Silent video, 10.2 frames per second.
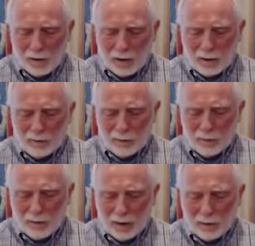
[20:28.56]
as he
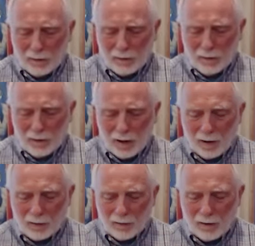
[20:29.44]
was nailed to the
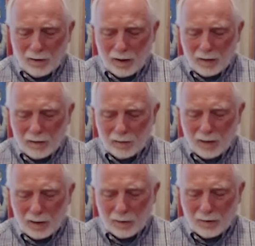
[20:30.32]
cross and, and the
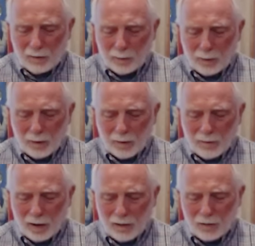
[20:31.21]
side with the spear of
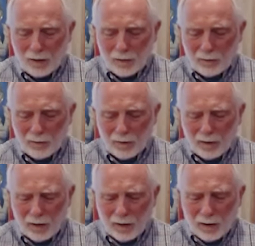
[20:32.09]
Longinus
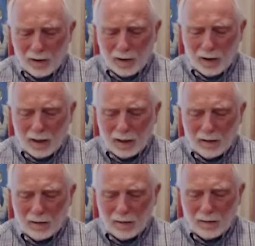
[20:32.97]

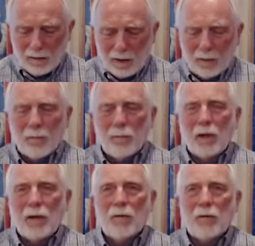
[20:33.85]
and that
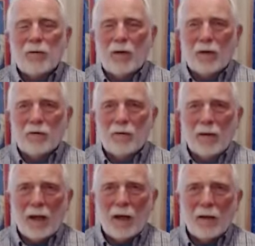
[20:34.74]
many of the saints have
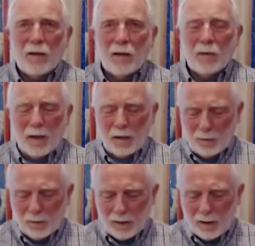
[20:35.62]
had, like
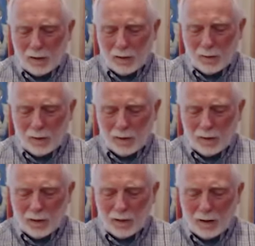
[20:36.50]
Padre Pio and,
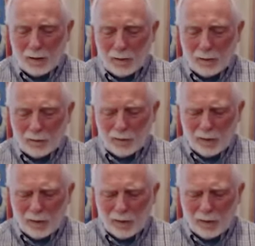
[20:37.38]
and others.